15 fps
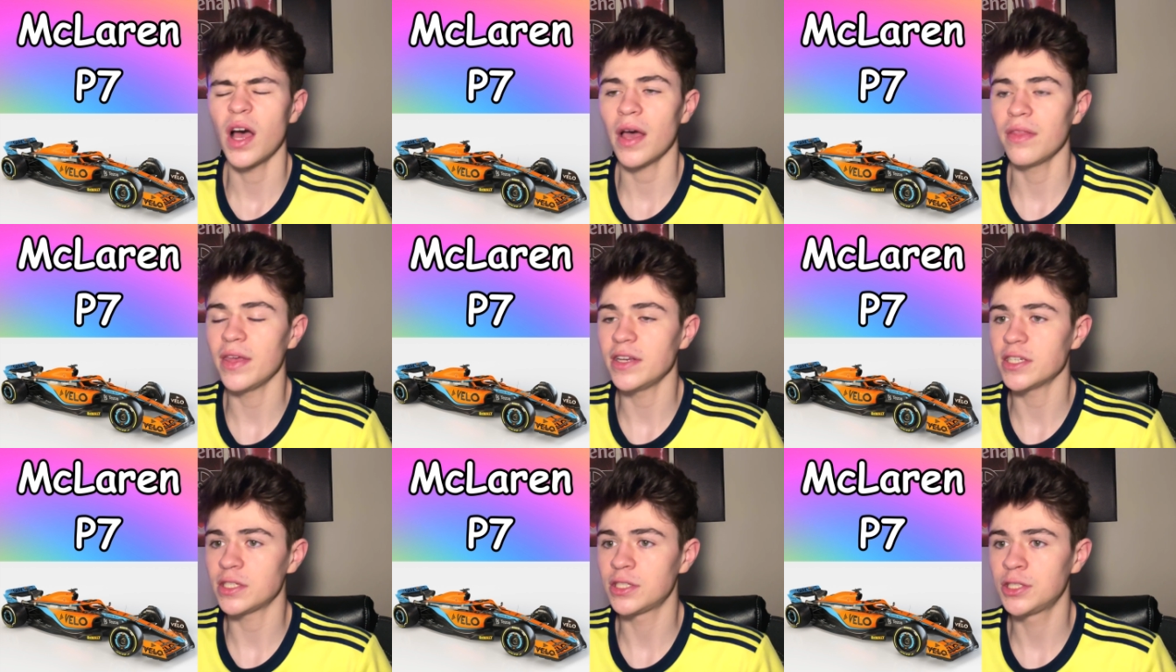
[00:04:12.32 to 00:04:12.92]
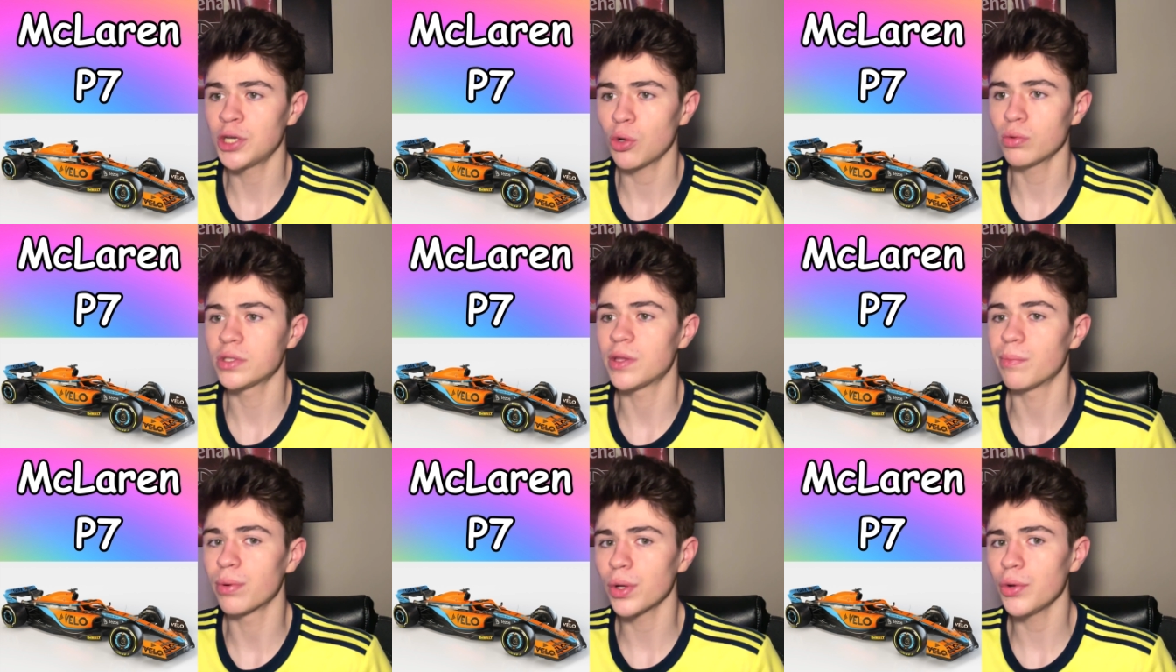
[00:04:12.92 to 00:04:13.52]
they just chose
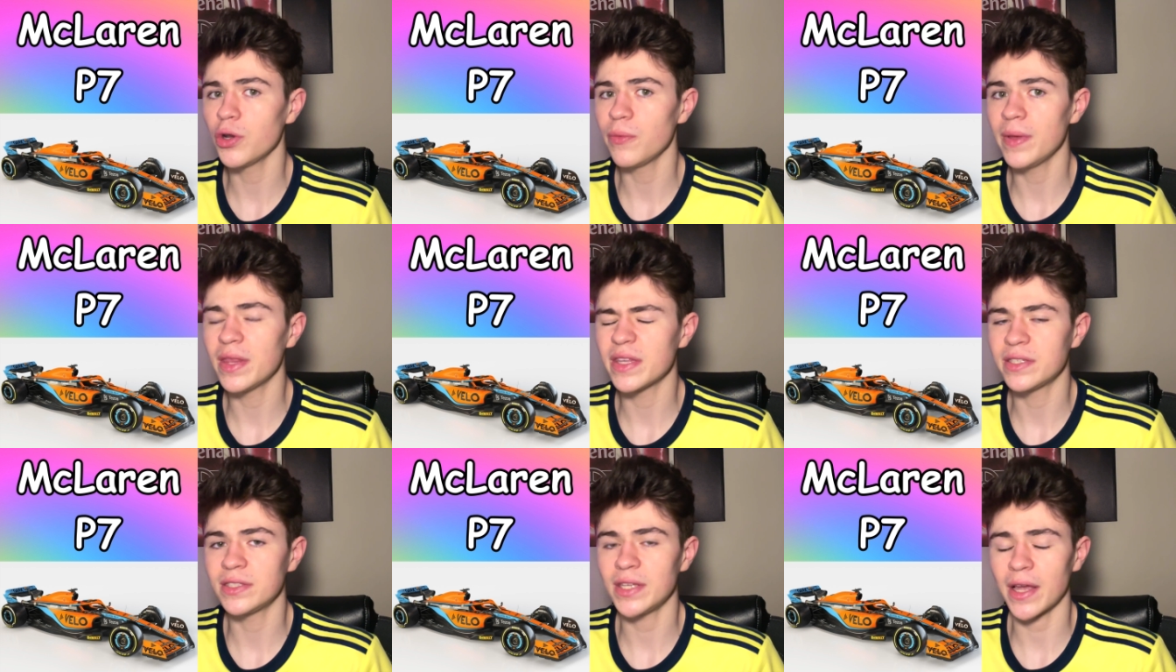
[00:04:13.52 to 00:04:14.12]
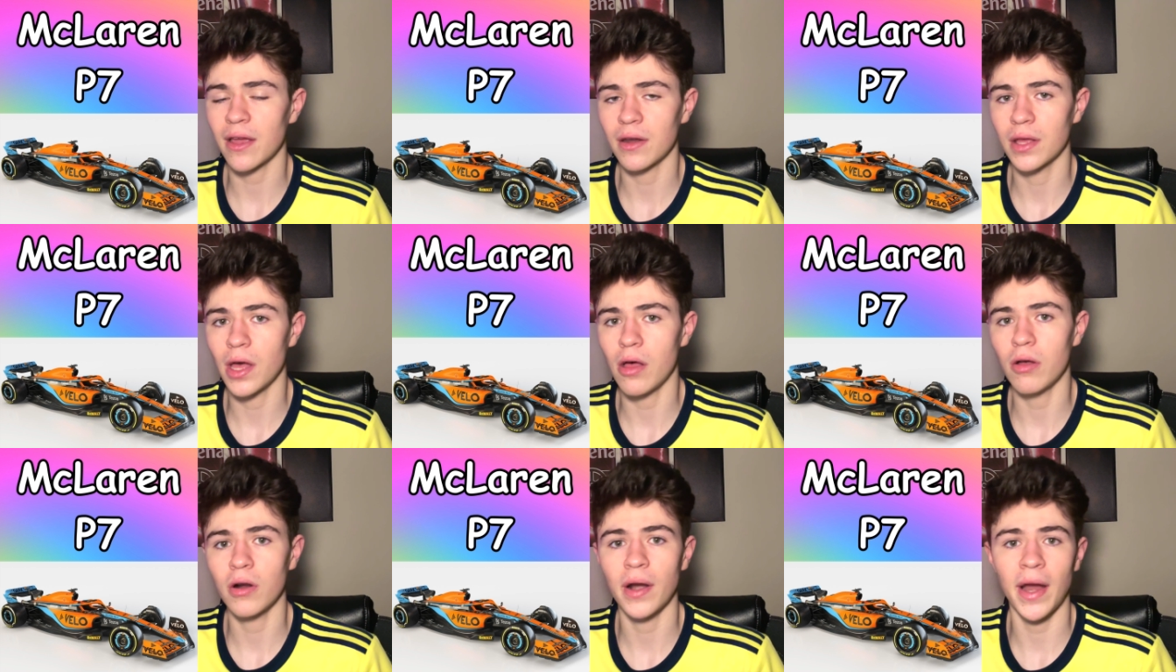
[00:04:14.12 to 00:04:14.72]
the blue to be the second
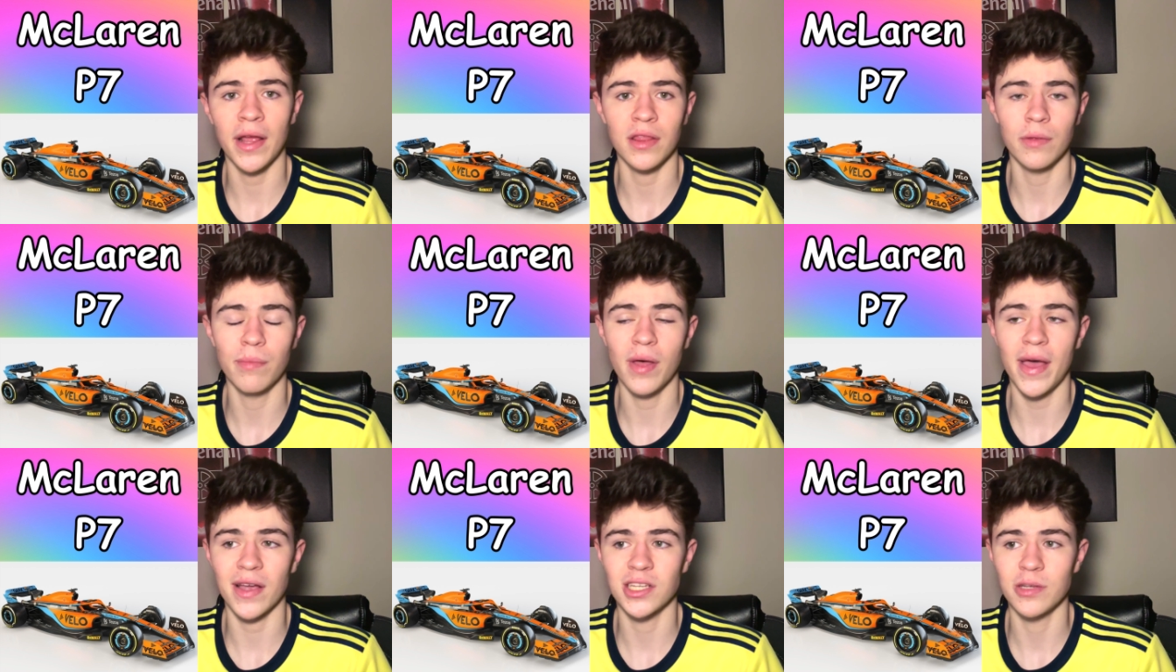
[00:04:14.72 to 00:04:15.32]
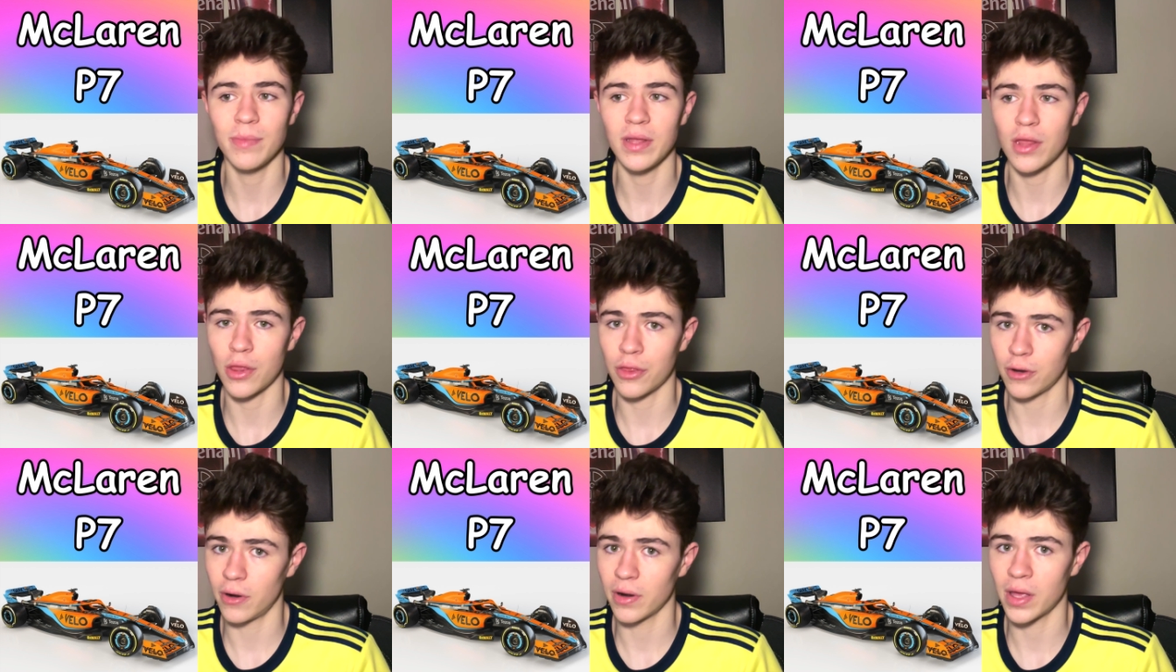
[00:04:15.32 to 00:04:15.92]
color and the black to be the
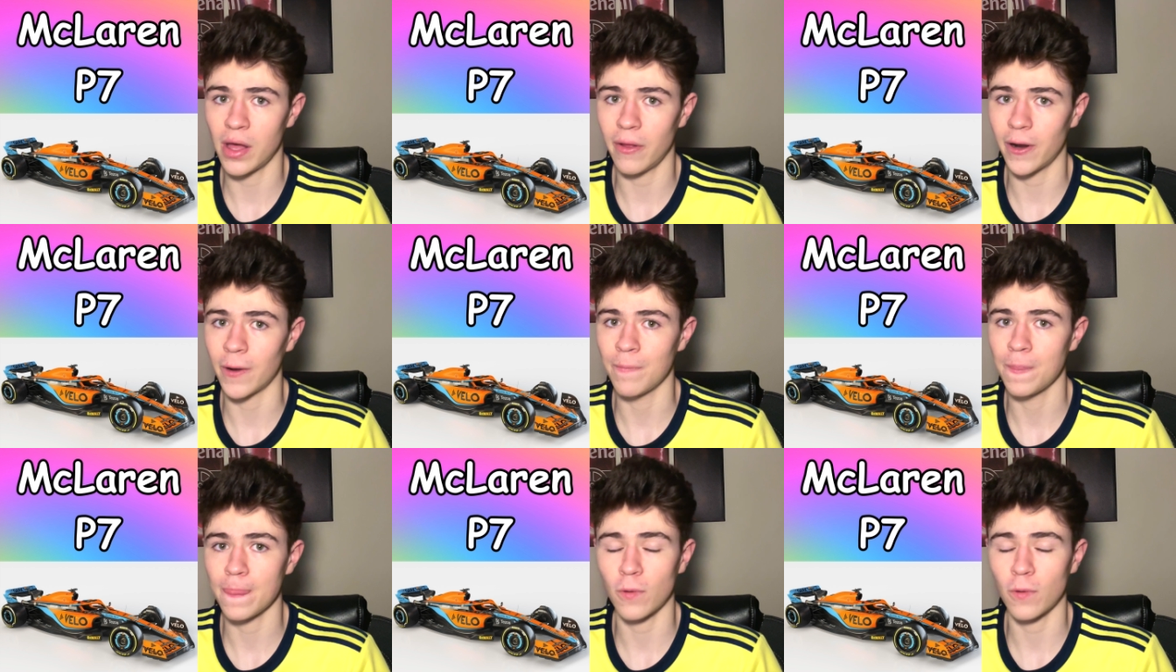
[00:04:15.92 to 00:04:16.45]
third color,